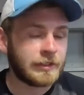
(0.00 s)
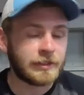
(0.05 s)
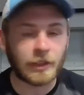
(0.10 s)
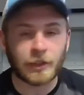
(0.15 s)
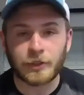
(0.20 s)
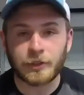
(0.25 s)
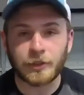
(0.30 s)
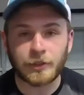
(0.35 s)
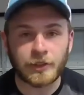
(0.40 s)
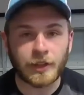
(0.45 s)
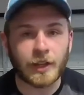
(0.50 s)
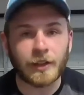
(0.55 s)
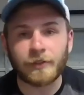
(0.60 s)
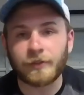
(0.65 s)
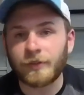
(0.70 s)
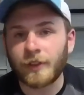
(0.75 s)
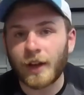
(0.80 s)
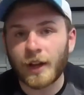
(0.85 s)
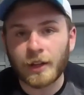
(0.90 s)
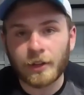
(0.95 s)
turn your
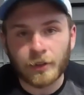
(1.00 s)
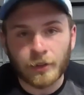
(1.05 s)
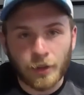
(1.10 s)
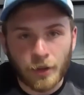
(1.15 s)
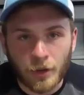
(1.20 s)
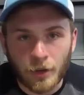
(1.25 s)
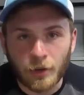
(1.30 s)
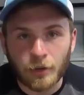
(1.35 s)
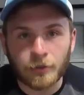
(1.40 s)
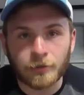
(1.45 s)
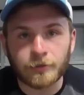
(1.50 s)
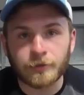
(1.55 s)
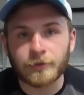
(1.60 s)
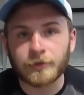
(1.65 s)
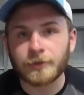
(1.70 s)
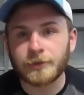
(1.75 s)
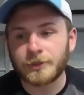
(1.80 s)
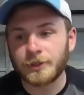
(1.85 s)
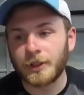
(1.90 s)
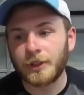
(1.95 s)
depth finder off
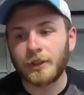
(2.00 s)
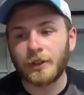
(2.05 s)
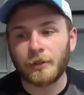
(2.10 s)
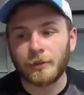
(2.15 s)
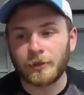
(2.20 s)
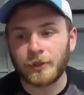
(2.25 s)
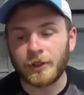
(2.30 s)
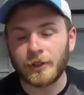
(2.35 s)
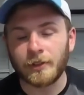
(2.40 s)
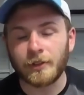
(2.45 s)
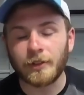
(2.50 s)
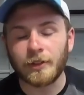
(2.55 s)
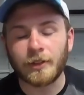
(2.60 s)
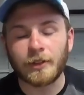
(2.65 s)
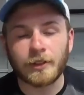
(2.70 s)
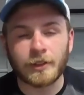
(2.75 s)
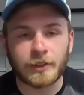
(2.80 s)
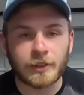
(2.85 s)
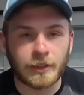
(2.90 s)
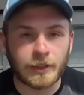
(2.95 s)
so you don't hear the
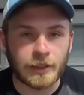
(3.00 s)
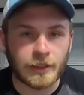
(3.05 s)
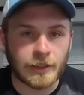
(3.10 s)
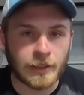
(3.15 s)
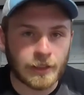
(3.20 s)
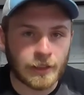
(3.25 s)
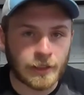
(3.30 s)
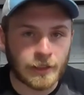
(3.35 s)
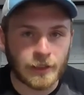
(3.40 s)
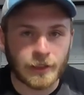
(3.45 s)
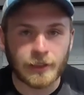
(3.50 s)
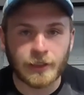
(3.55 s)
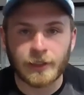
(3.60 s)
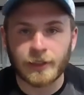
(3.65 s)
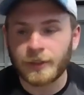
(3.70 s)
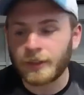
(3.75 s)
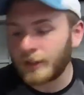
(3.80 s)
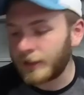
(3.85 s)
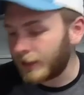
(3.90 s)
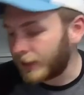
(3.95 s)
click, click, click.